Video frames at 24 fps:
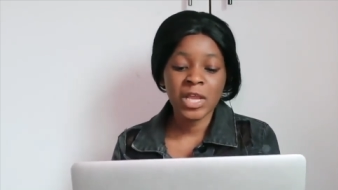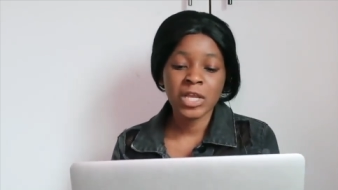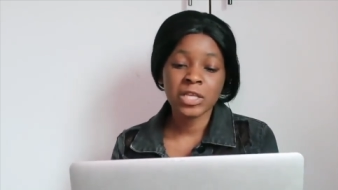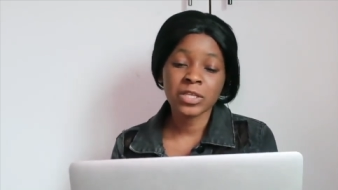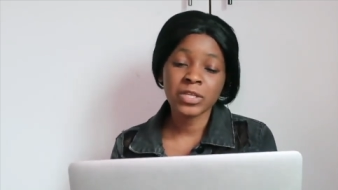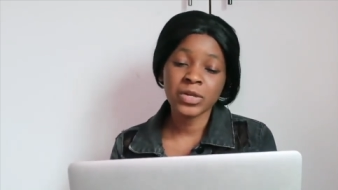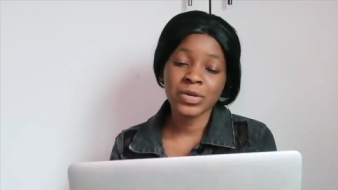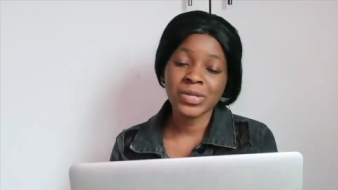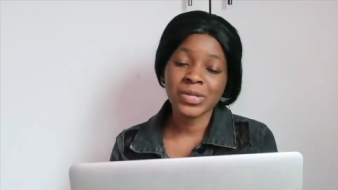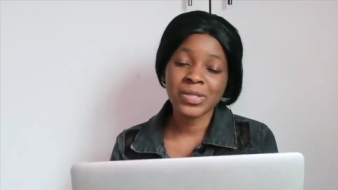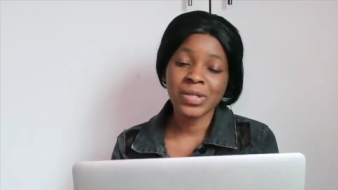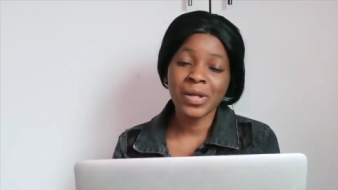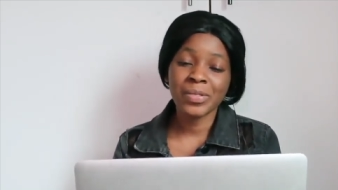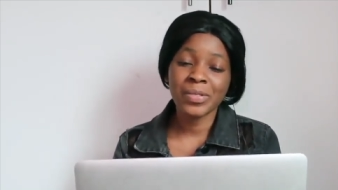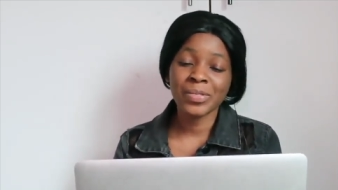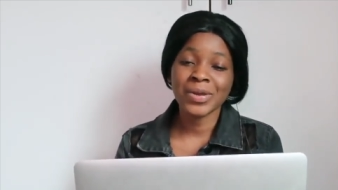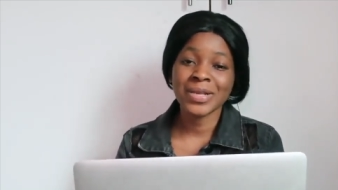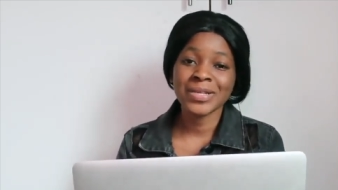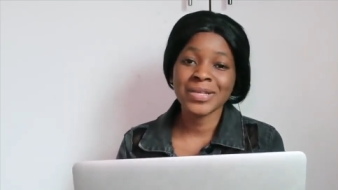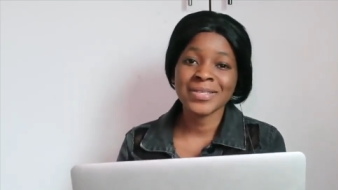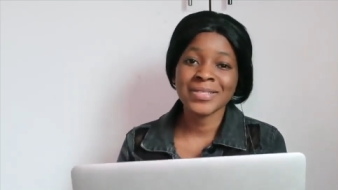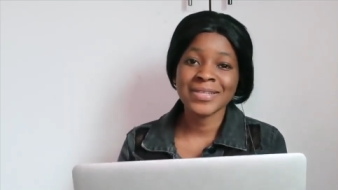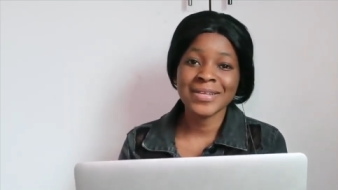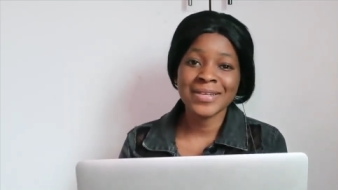So without
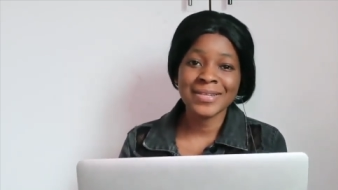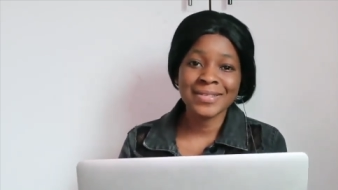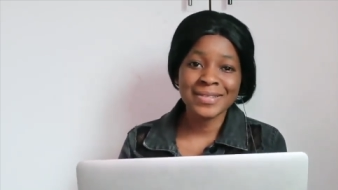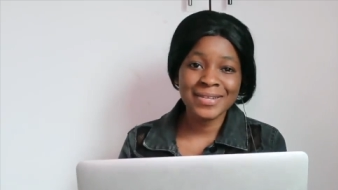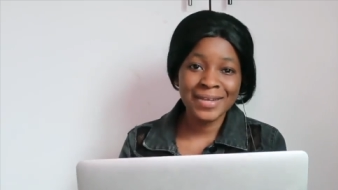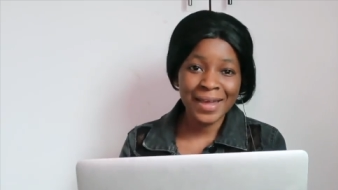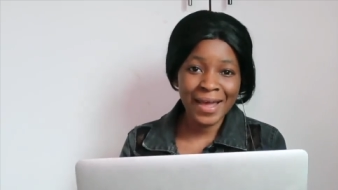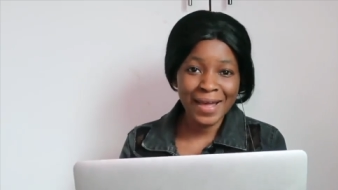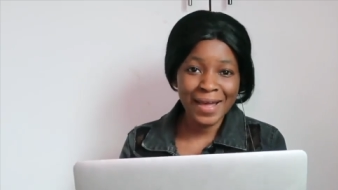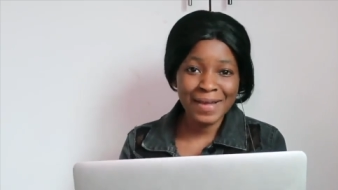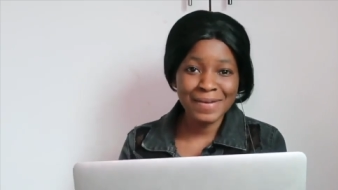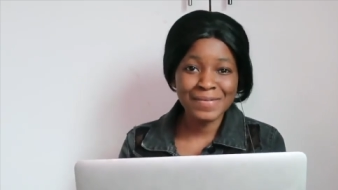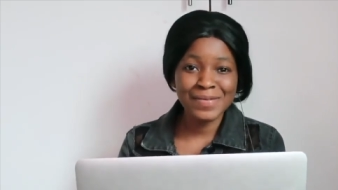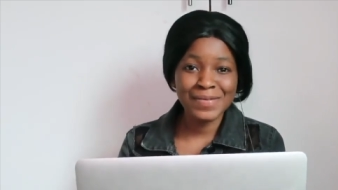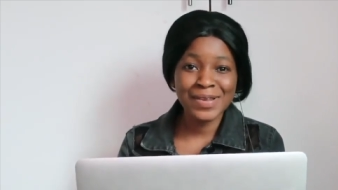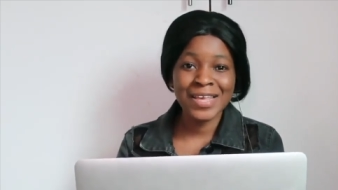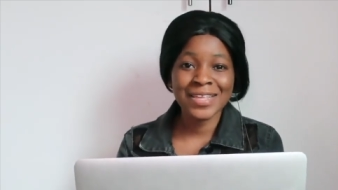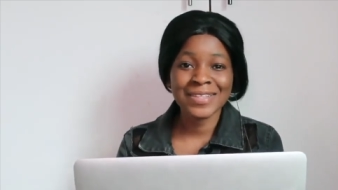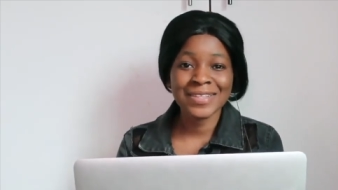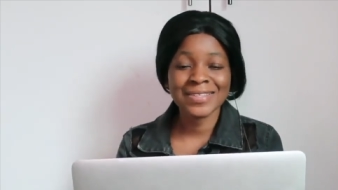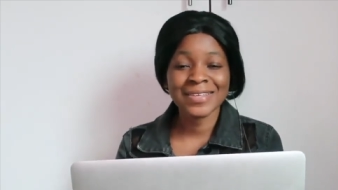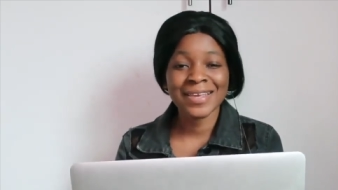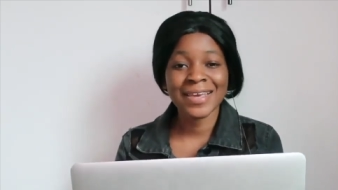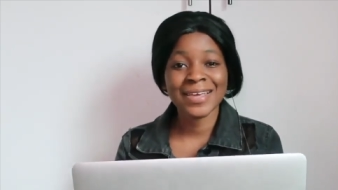wasting time,
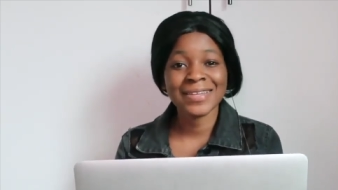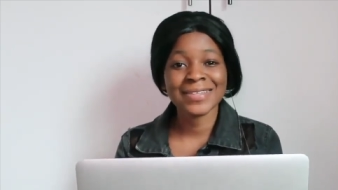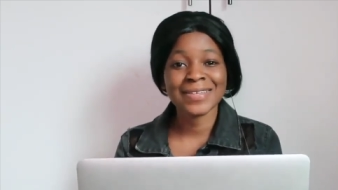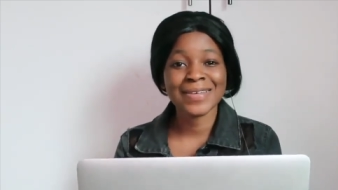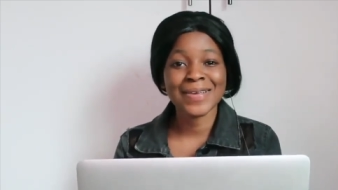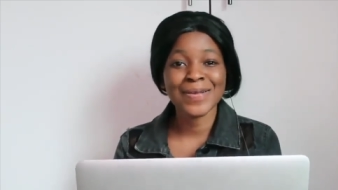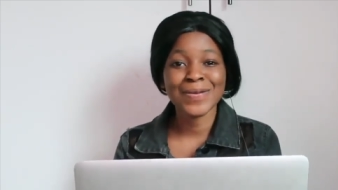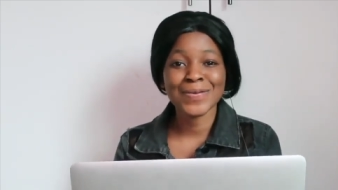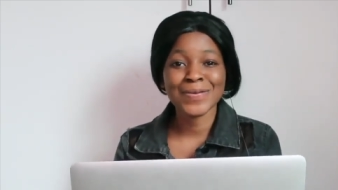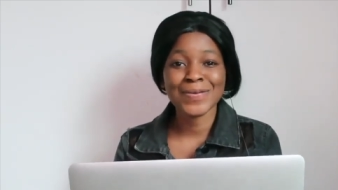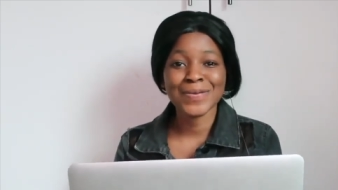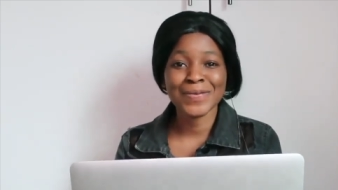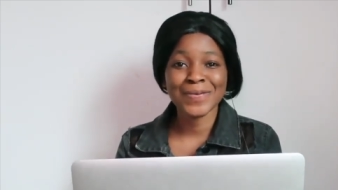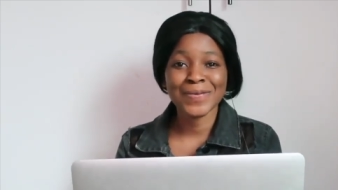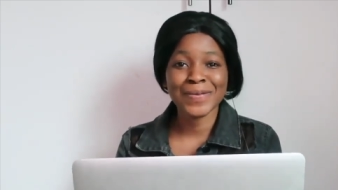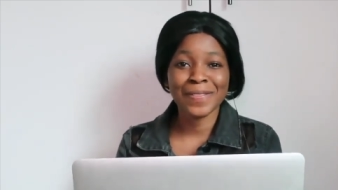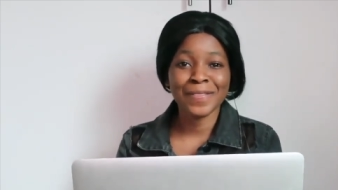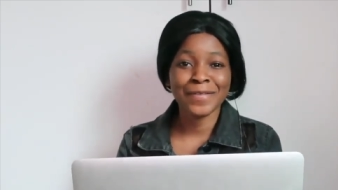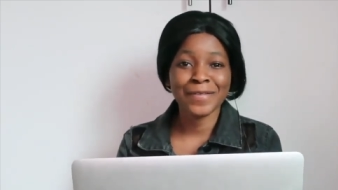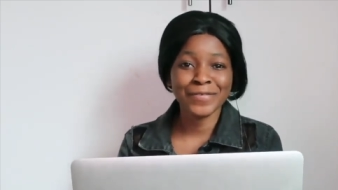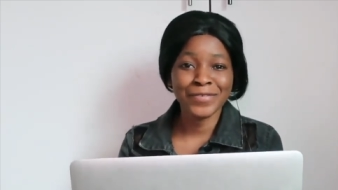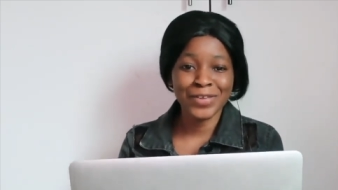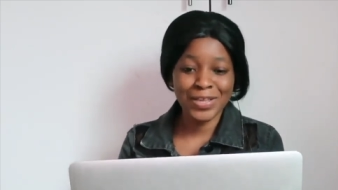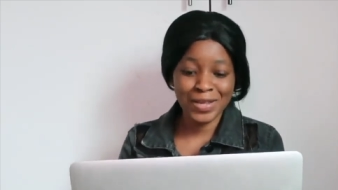let's get into
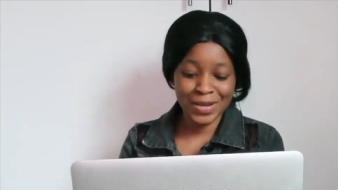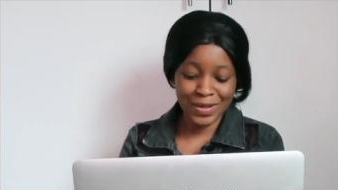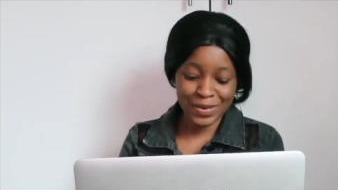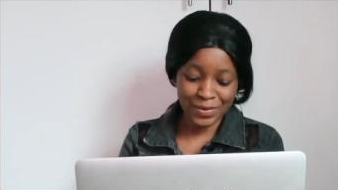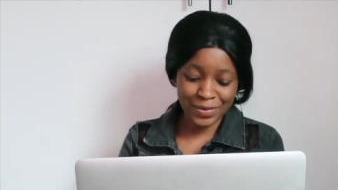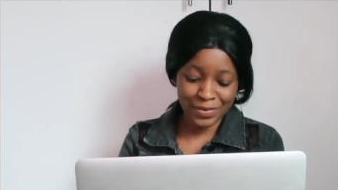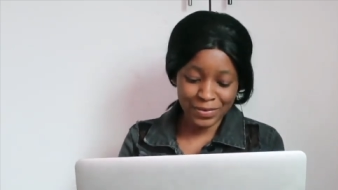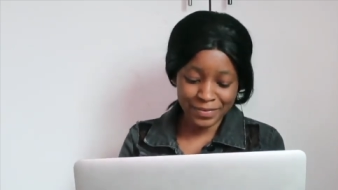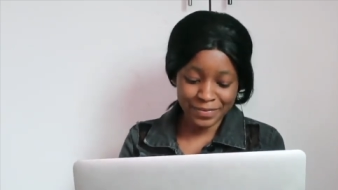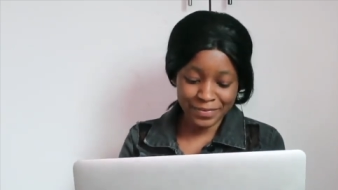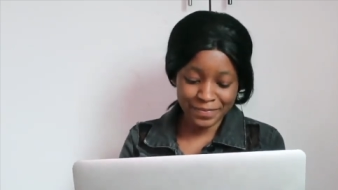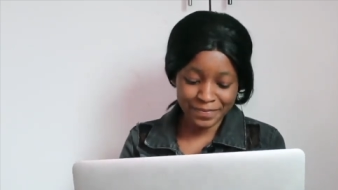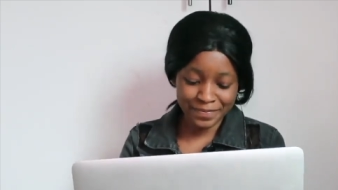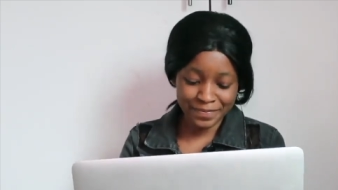the video.